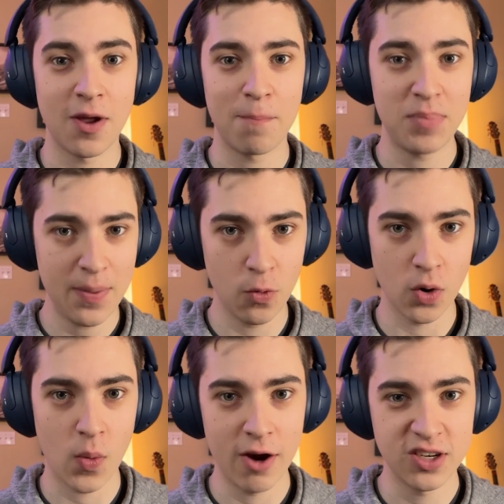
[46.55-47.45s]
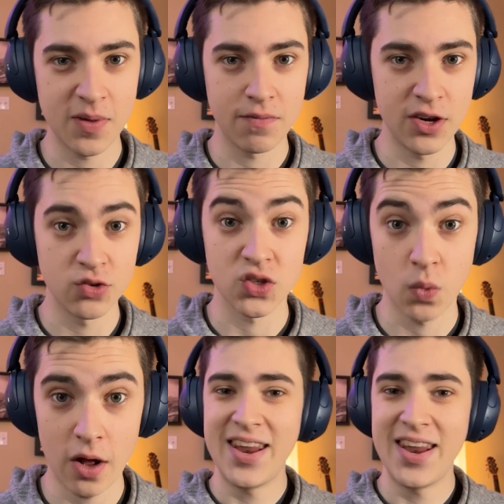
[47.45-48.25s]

amount of people required to make videos as well.